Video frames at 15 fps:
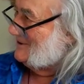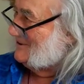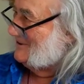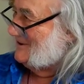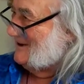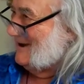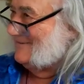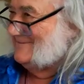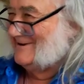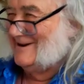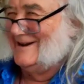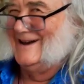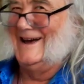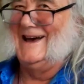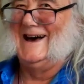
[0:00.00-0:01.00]
couldn't have it.
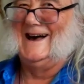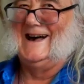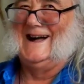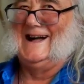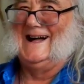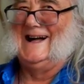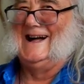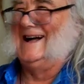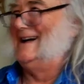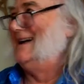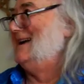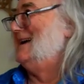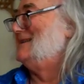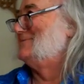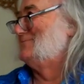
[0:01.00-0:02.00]

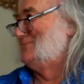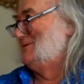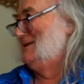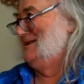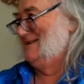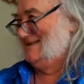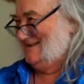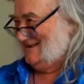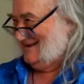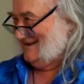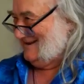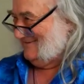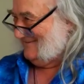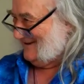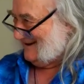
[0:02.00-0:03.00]
Brilliant, I
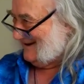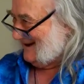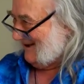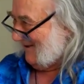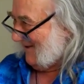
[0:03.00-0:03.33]
love it.